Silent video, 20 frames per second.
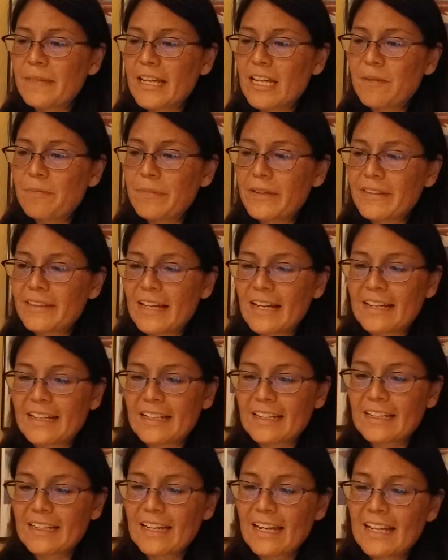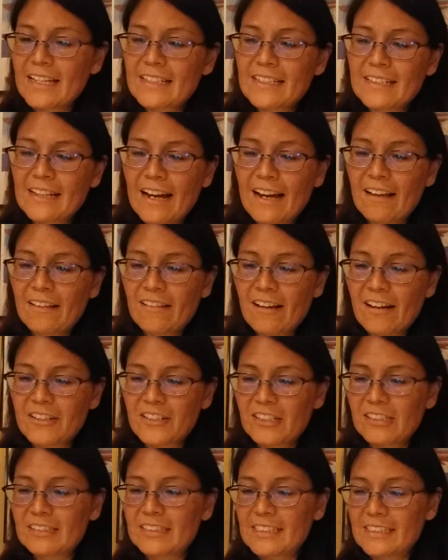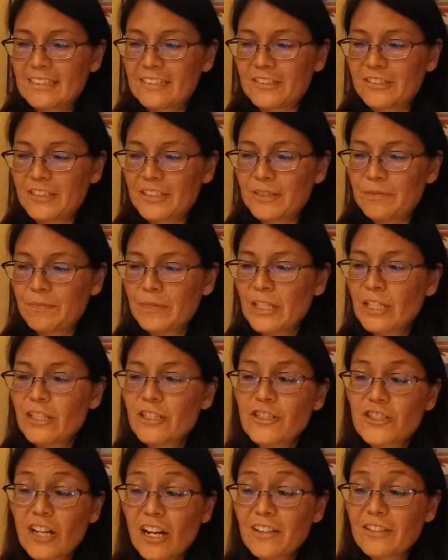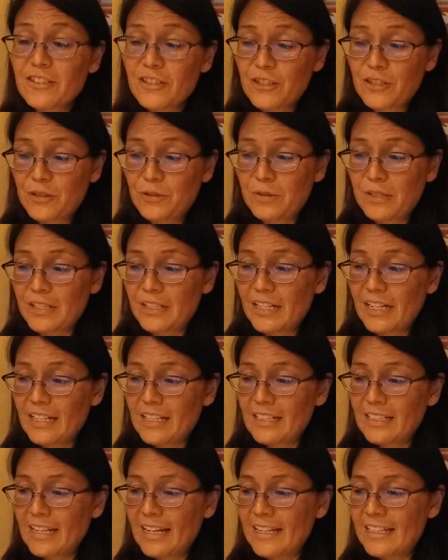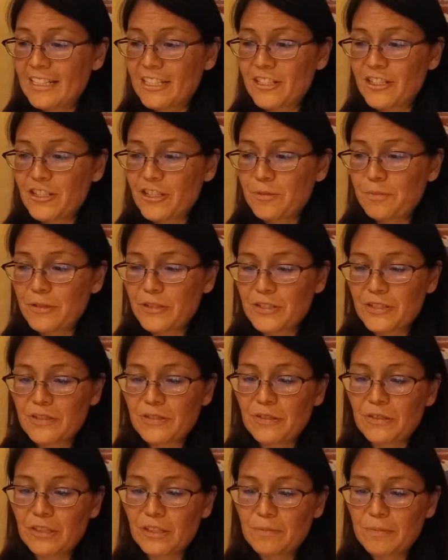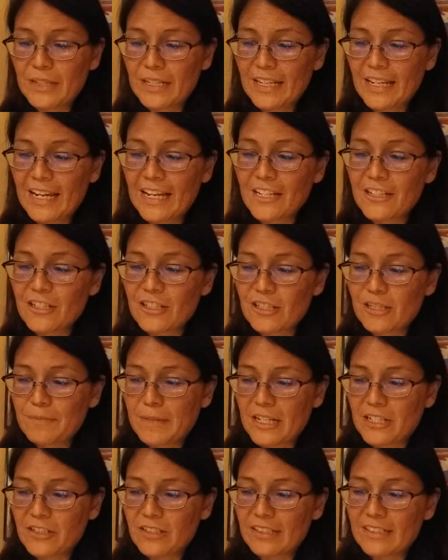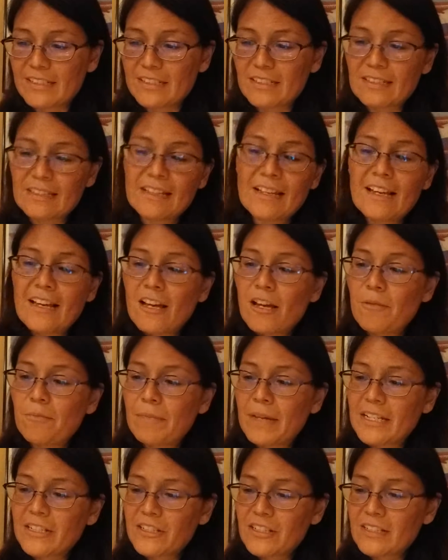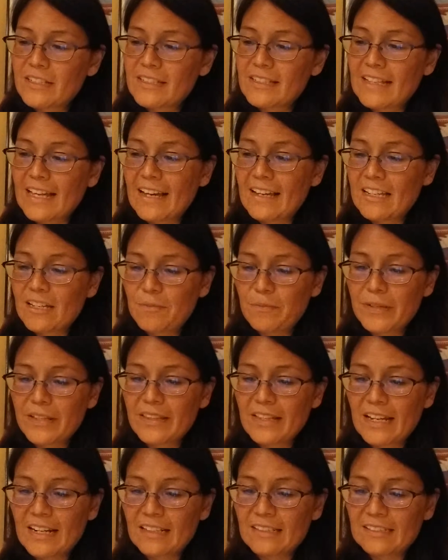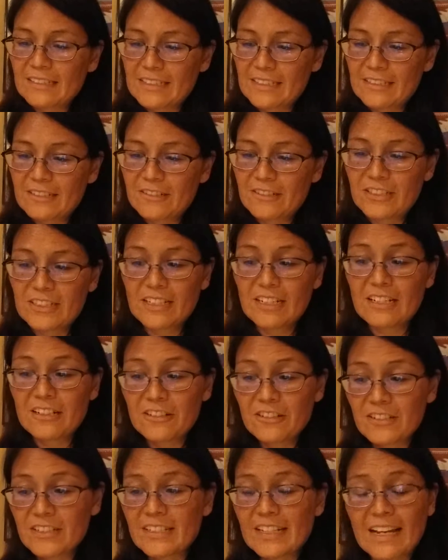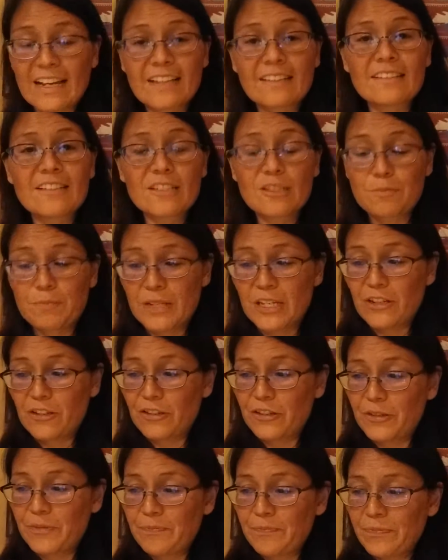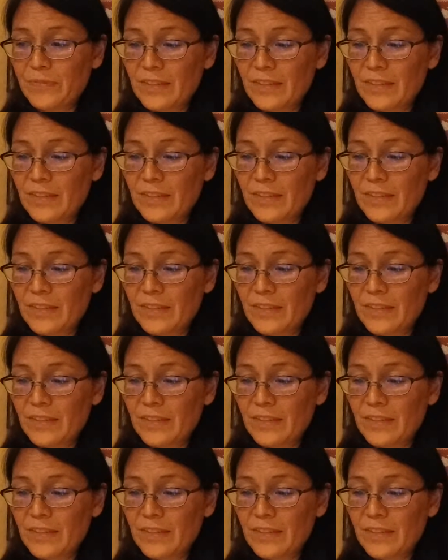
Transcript: empathetic and dialogic listeners. John Stewart, an interpersonal communication specialist, mentions that empathetic listeners understand the speaker.